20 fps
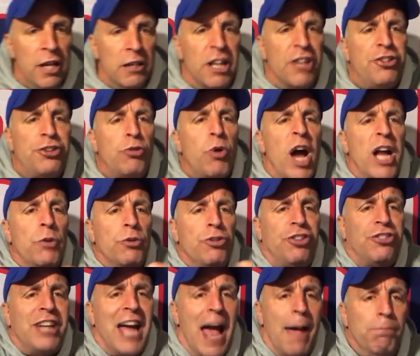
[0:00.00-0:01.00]
Let's try to
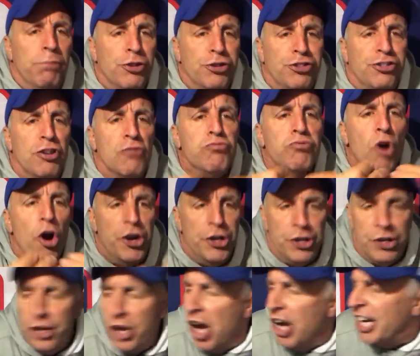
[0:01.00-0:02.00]
establish the
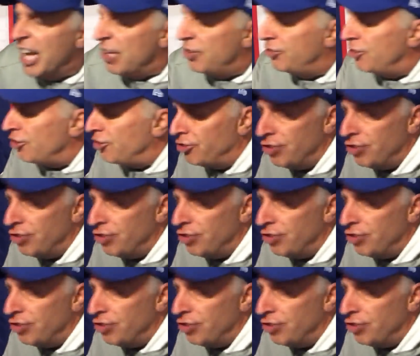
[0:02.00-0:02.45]
run against the